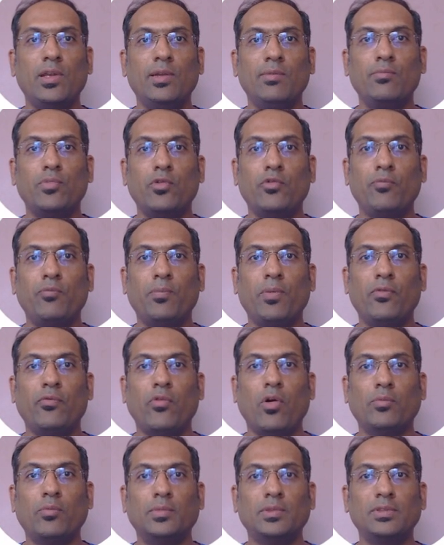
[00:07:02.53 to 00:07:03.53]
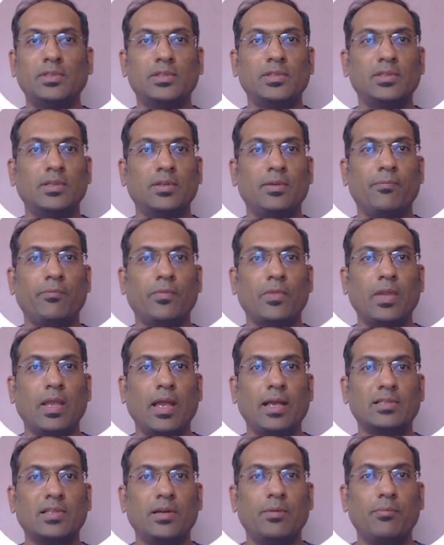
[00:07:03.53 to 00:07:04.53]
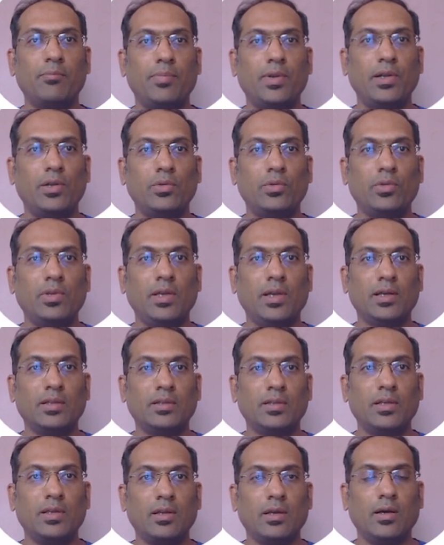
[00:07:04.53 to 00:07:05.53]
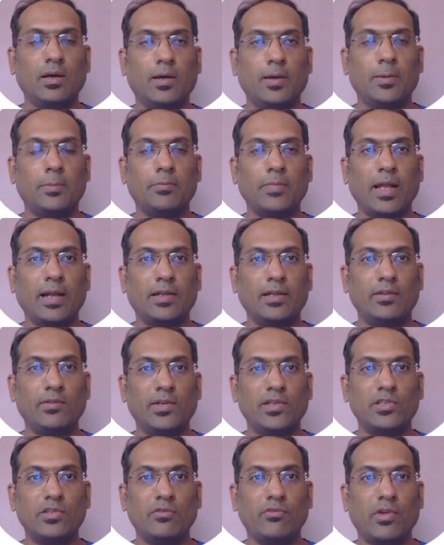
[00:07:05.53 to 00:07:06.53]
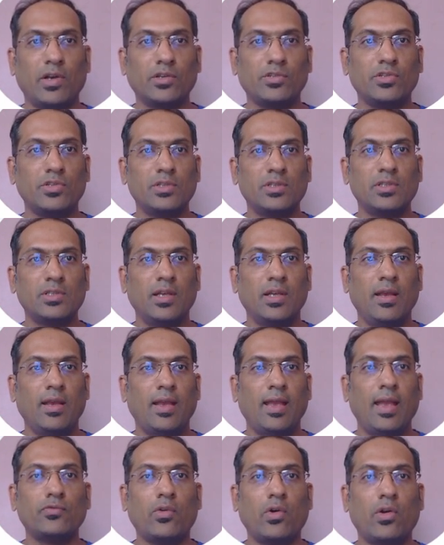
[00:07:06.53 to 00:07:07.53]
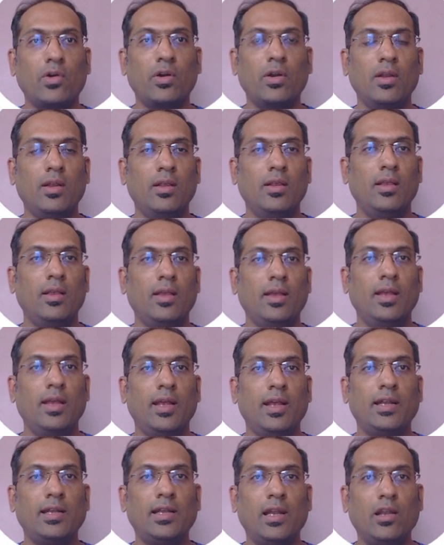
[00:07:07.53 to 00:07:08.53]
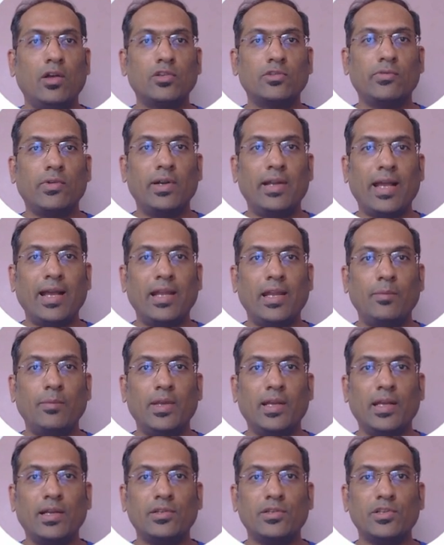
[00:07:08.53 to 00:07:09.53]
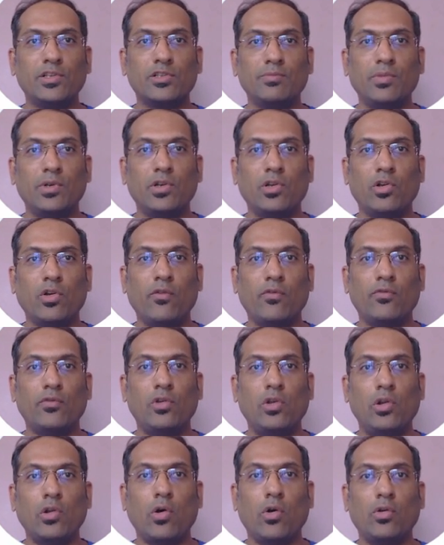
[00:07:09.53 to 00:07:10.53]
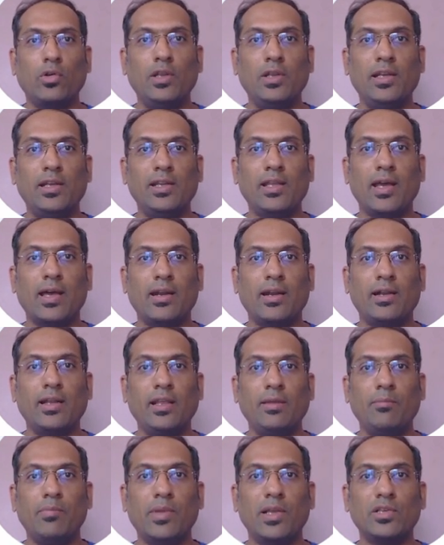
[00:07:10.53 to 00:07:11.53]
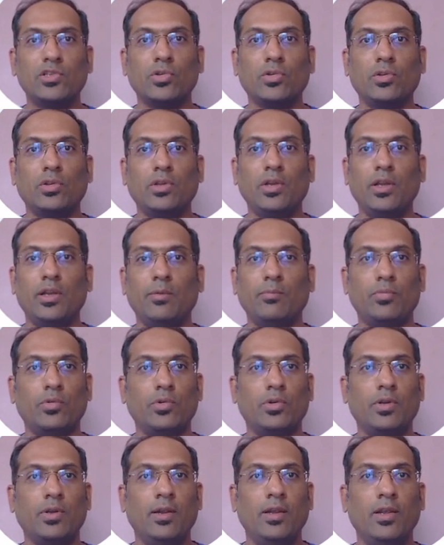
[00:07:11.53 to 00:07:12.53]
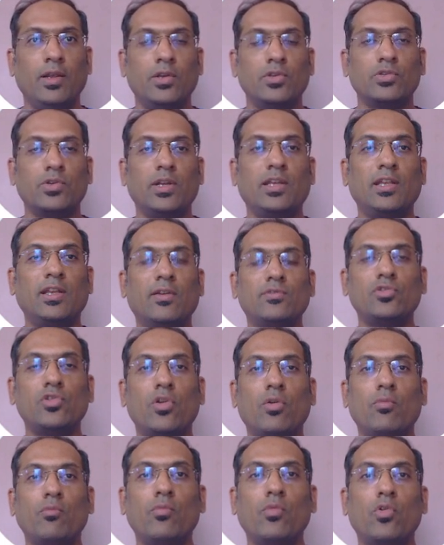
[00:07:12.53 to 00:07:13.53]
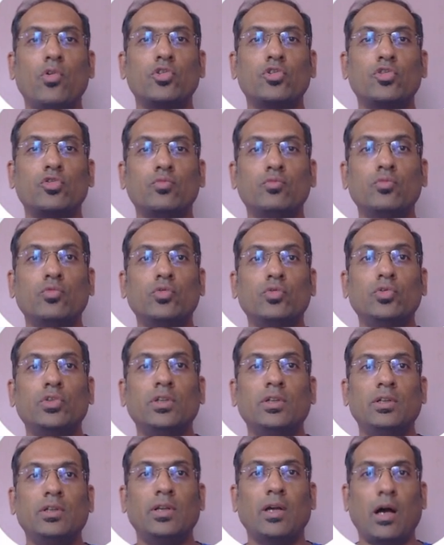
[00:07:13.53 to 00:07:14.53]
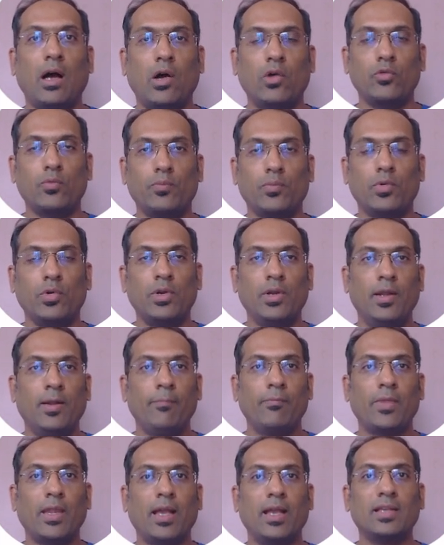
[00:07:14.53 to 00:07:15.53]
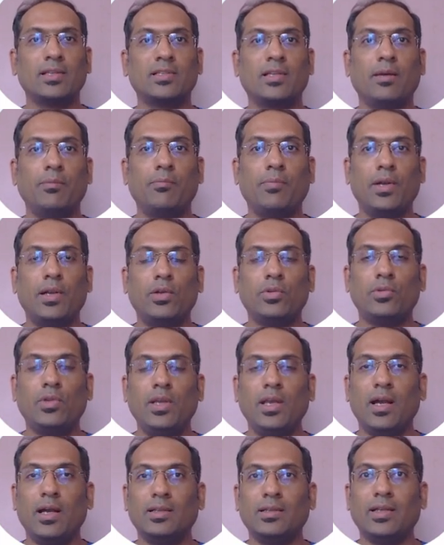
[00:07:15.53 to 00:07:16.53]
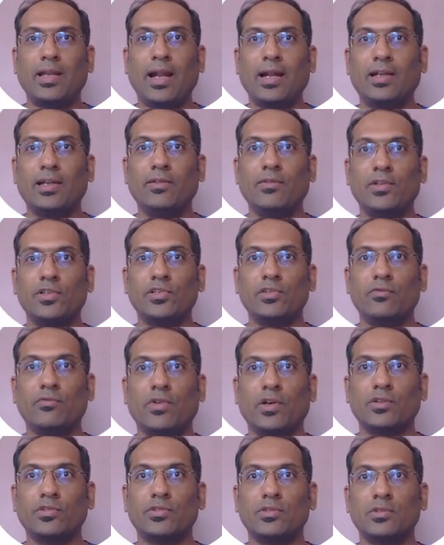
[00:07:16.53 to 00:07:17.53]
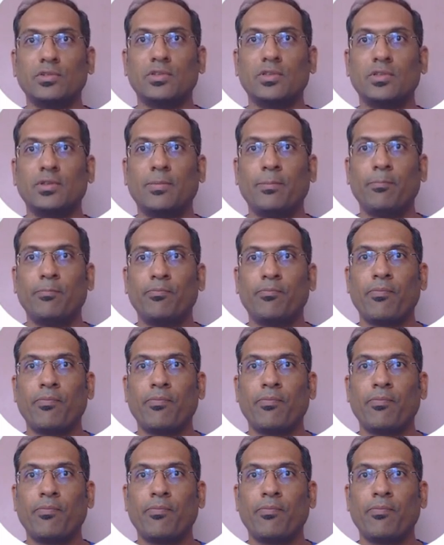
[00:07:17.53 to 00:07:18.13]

you an improved performance as compared to the other activation functions. It allows for dynamic adjustment of non-linearity based on the input. So it gives you a more smoothened output as compared to the other activation functions.